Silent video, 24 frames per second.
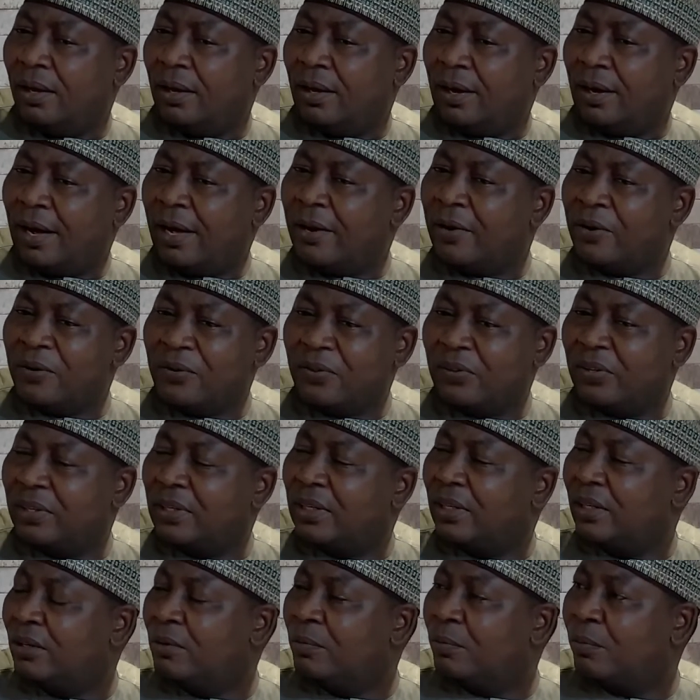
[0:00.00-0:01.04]
I don't think
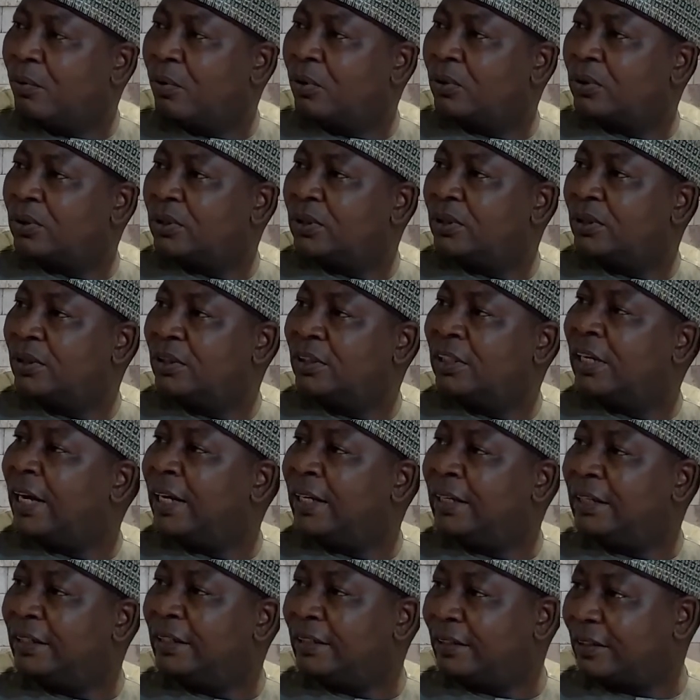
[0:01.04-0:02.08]
they import their
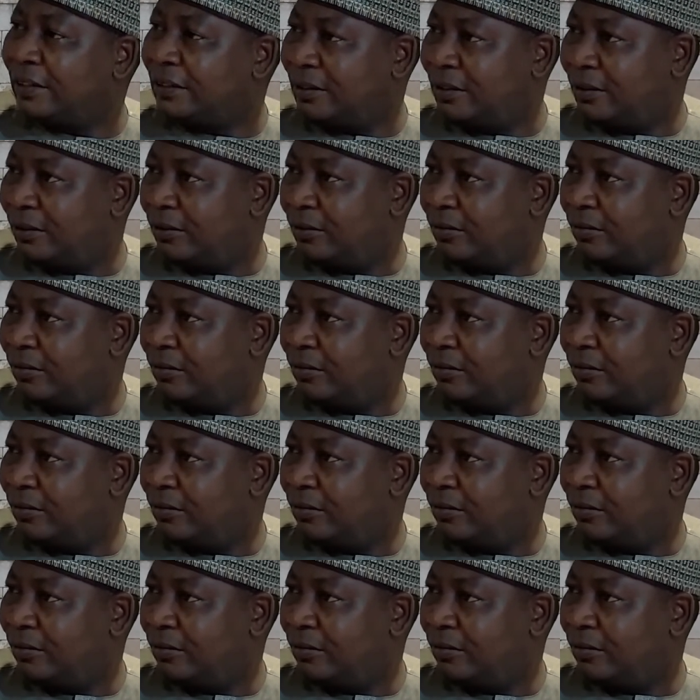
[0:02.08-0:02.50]
needs.